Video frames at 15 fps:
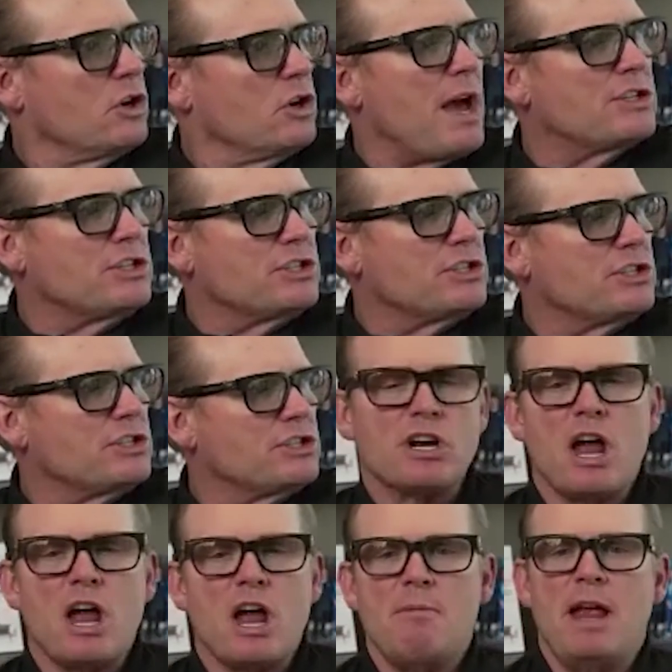the best
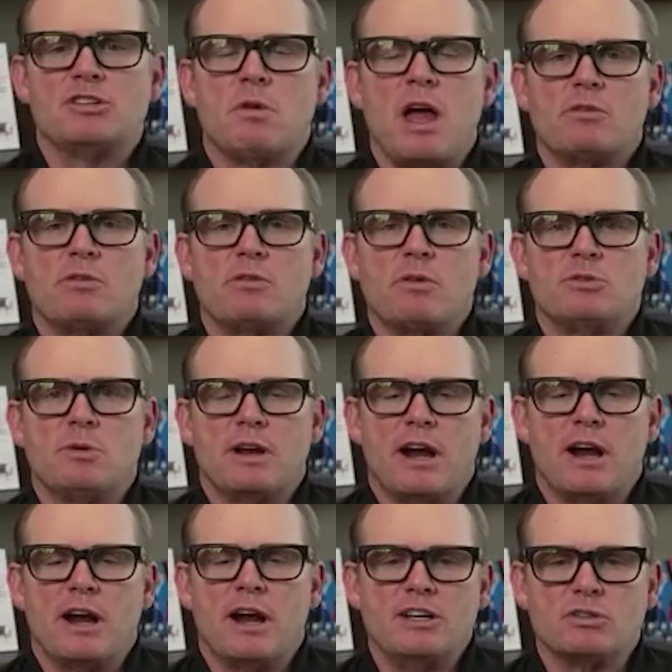decision I made is when I
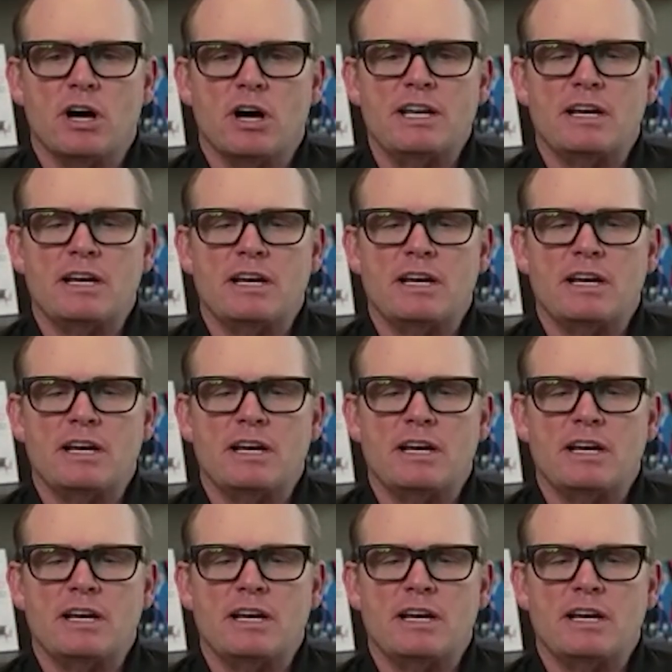graduated high school.